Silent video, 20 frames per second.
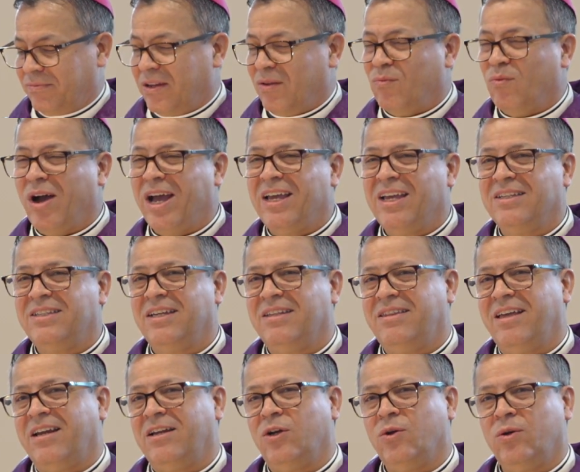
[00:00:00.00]
Why is it
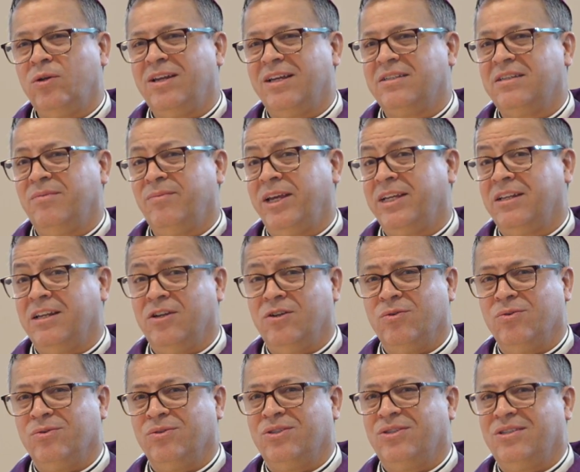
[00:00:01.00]
that good doesn't make the
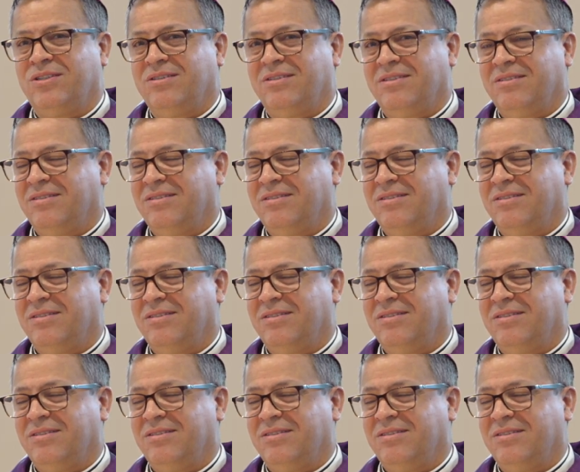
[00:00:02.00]
news?